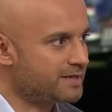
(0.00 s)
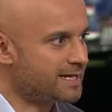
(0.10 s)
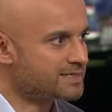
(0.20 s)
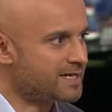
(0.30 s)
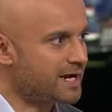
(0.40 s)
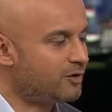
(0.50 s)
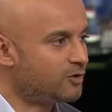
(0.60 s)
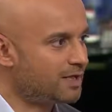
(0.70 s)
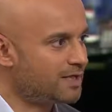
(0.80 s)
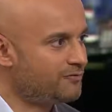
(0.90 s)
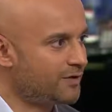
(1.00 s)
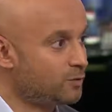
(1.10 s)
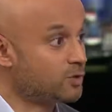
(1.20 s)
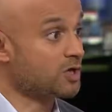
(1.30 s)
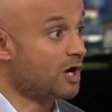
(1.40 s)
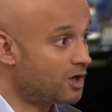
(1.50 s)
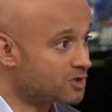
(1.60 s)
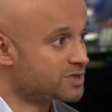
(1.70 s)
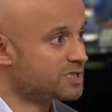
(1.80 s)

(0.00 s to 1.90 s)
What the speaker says: Nasser Al Khelaifi, was asked a